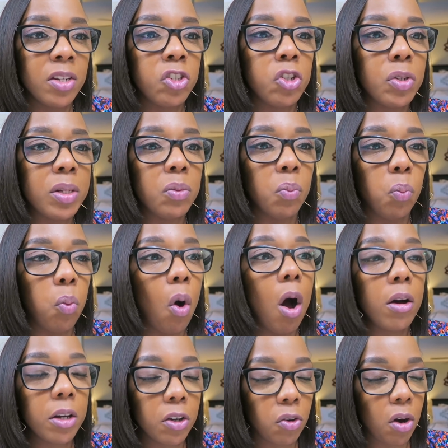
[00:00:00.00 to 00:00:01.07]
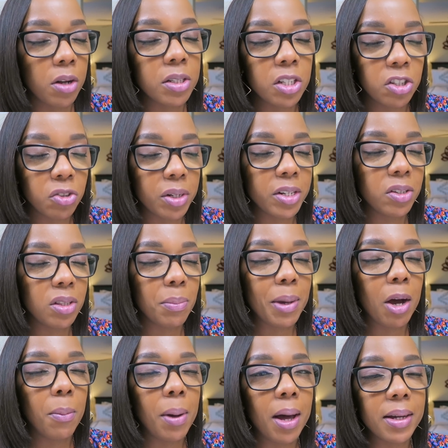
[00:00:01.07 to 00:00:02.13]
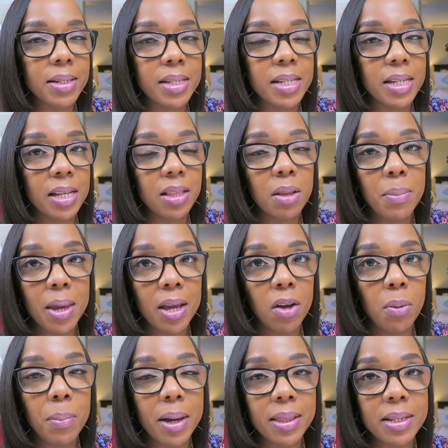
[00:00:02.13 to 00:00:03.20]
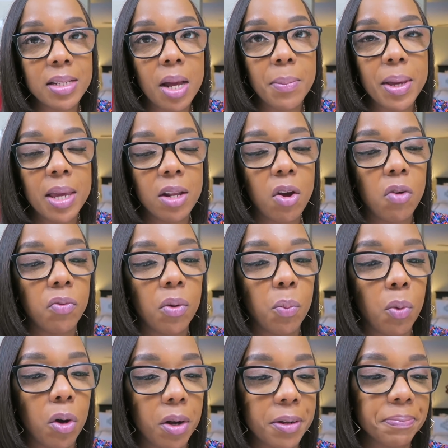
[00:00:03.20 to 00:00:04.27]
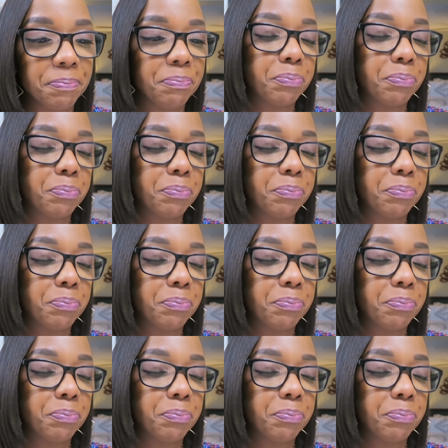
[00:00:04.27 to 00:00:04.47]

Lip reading: to walk across the street to the mailbox to get the mail by the time I get home from work.